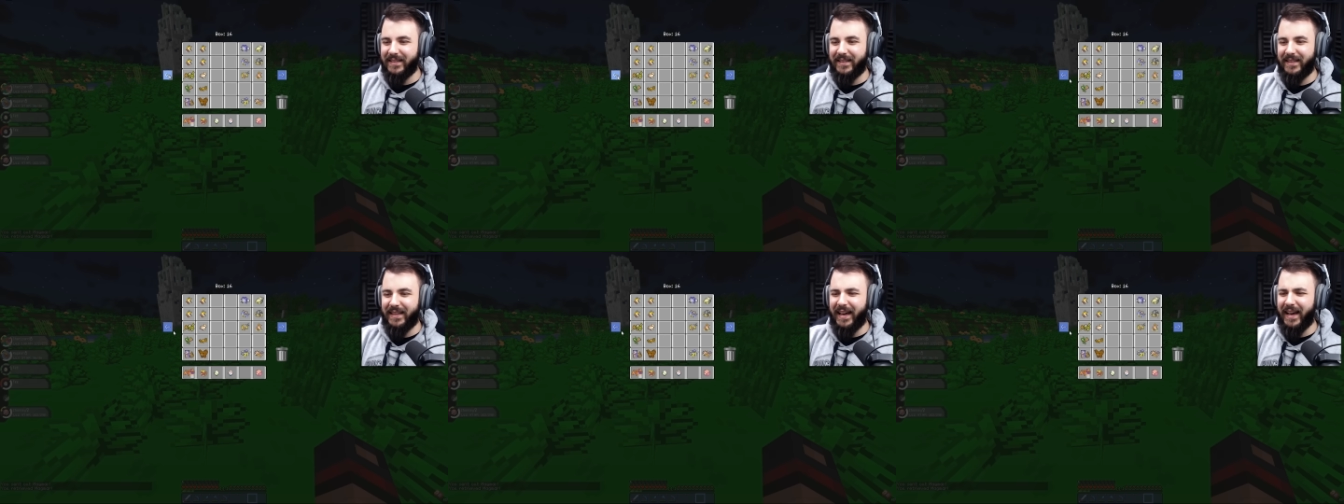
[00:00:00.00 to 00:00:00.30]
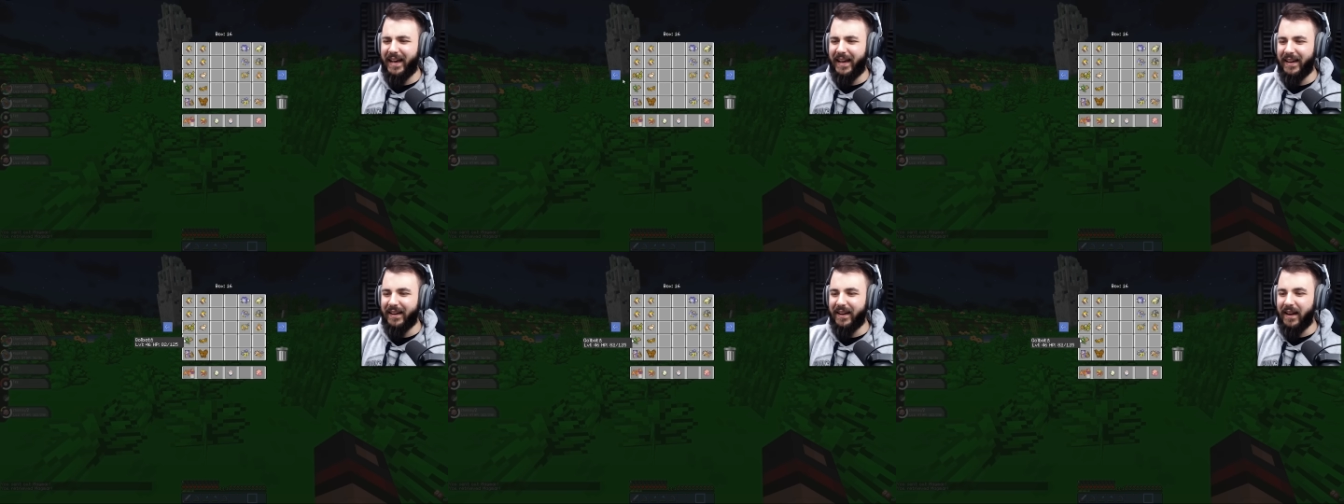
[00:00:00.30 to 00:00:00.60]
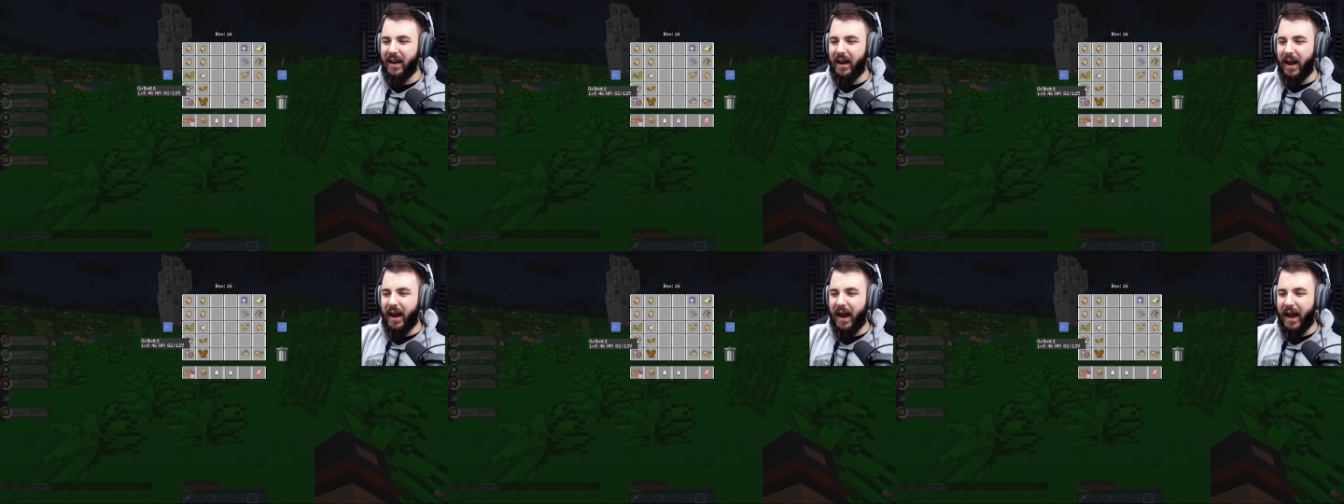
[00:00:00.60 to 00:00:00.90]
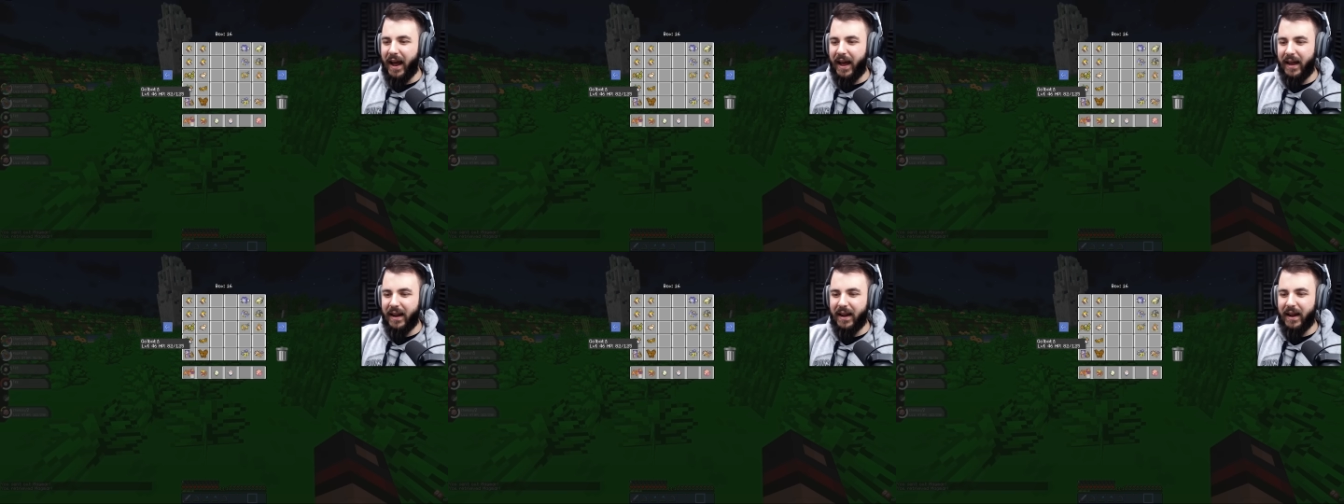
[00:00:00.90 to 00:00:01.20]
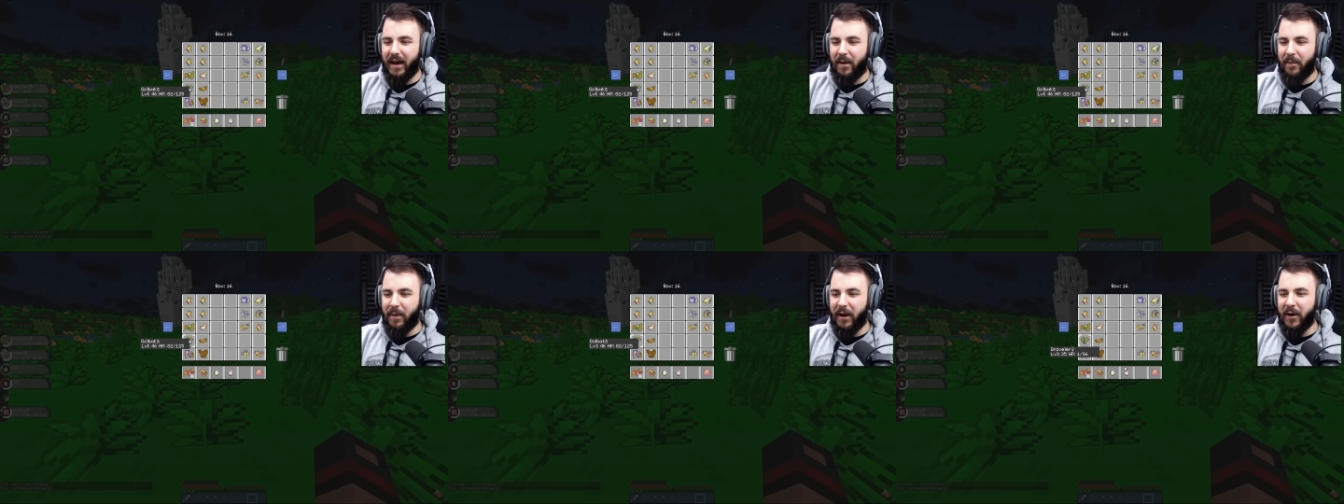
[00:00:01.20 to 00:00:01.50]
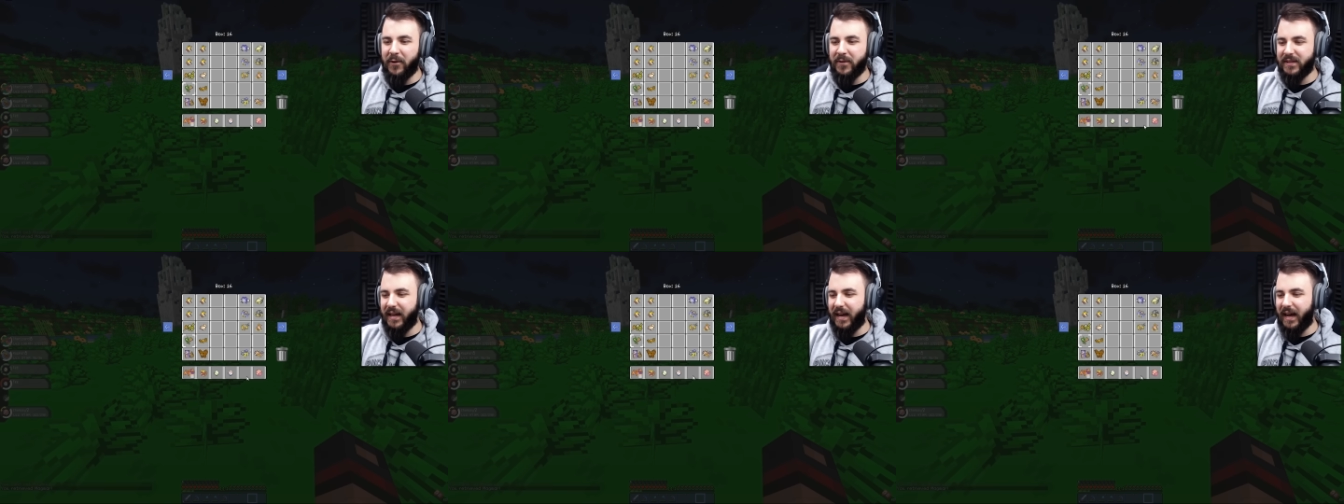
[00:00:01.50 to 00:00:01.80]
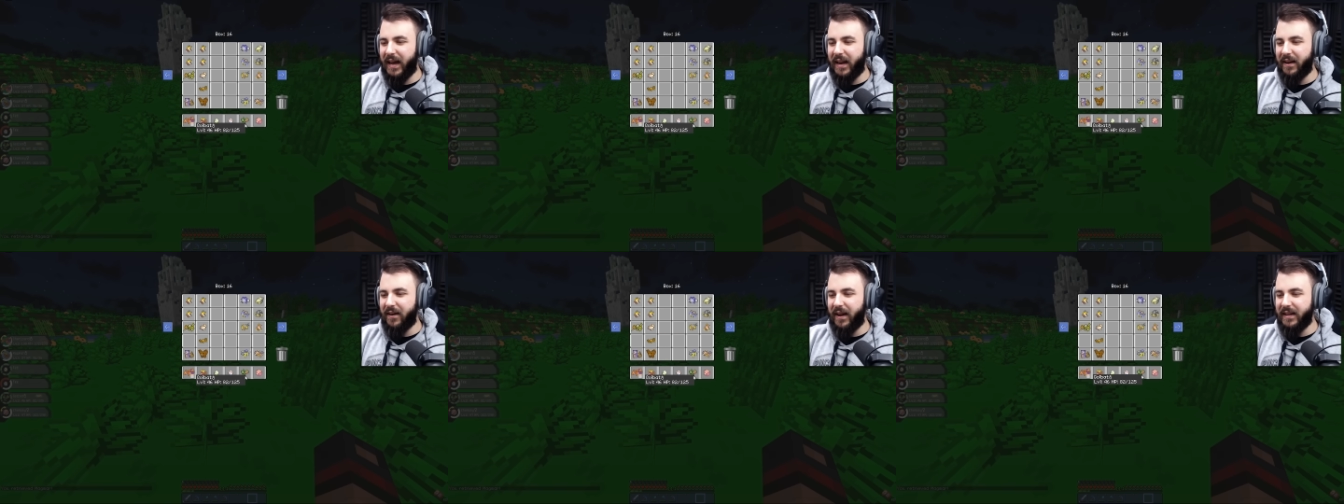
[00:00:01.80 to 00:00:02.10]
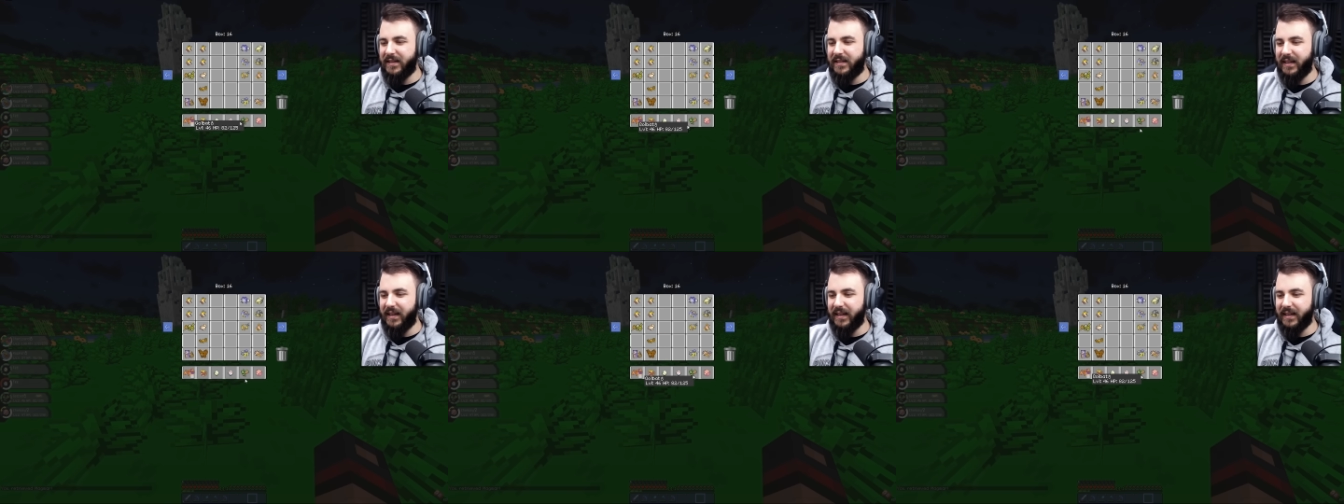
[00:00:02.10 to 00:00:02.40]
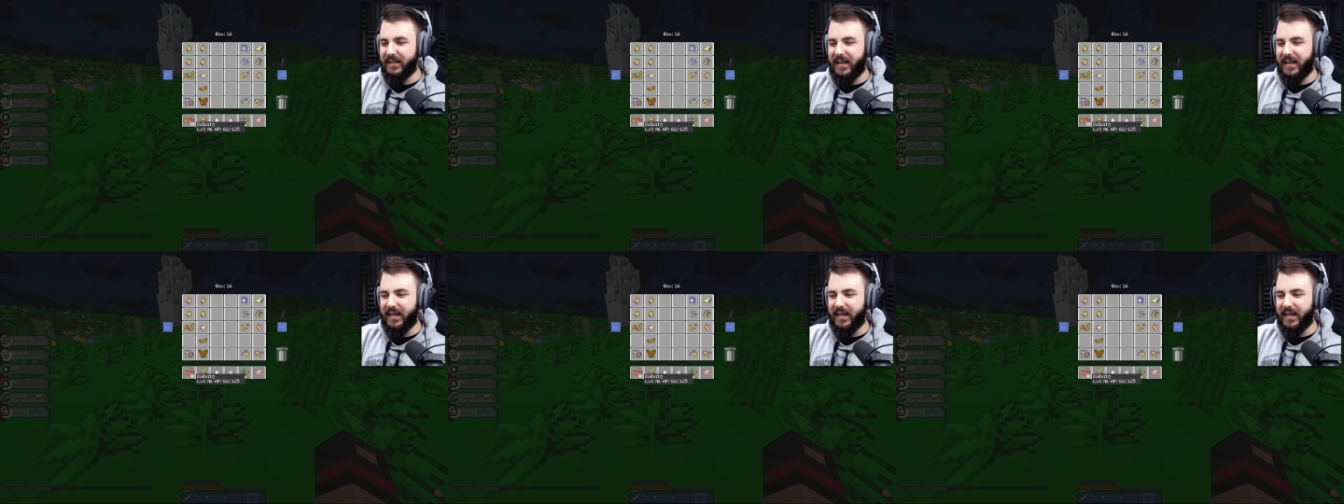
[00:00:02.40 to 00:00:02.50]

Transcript: that. And um, I also had an idea to